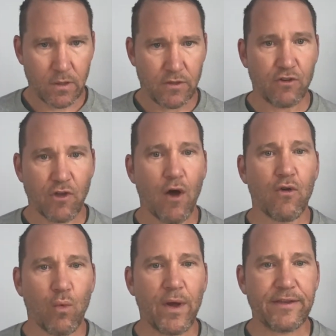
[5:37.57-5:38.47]
There's
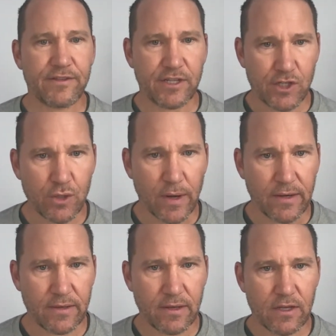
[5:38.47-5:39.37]
other ways to do
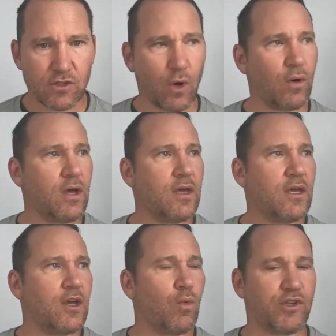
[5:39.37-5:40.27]
it. So
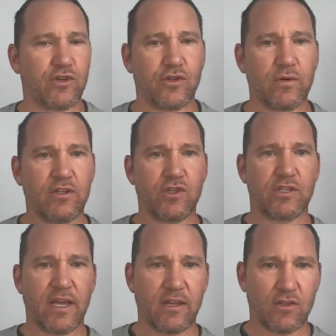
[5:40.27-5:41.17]
what you're doing is you're
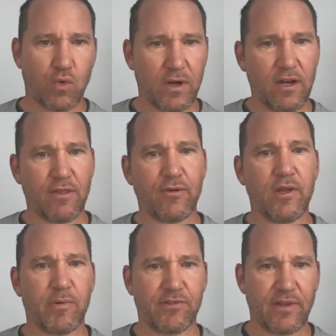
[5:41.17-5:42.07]
taking 20 to
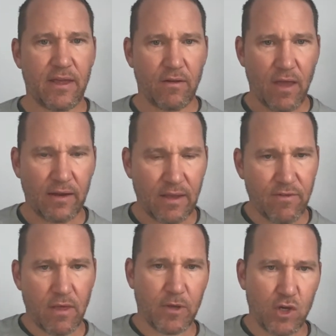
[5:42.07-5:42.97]
30% and
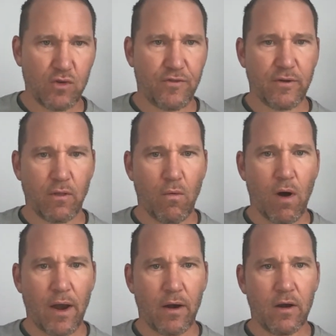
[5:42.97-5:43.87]
giving them a huge fear of the
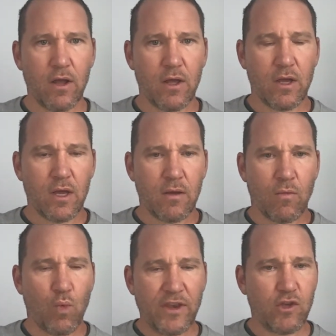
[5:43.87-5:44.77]
water
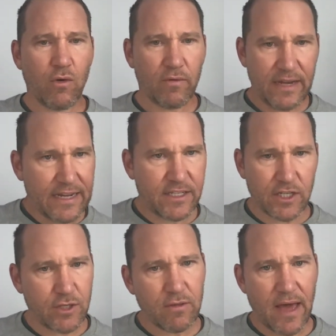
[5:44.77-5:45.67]
when you don't need to
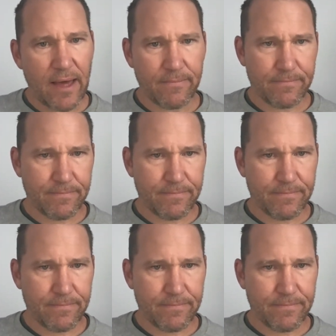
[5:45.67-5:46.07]
do that.